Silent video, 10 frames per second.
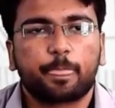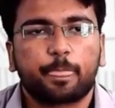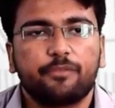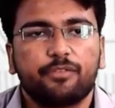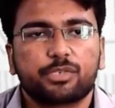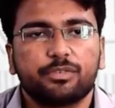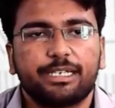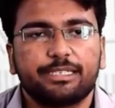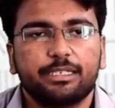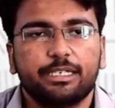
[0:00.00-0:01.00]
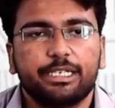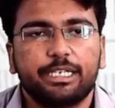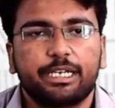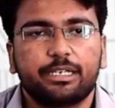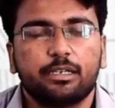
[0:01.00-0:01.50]
The first one, that is the
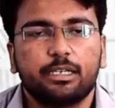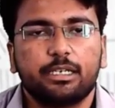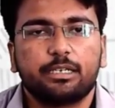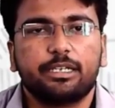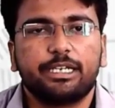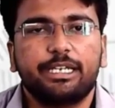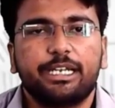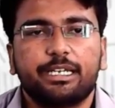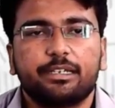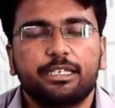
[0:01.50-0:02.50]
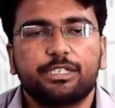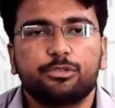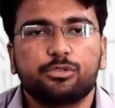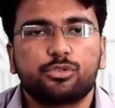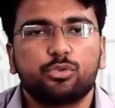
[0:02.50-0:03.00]
indicator. The indicator is
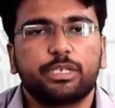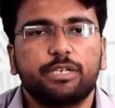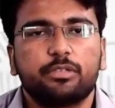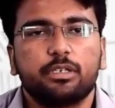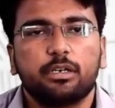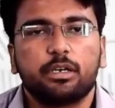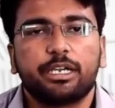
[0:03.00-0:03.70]
used to give the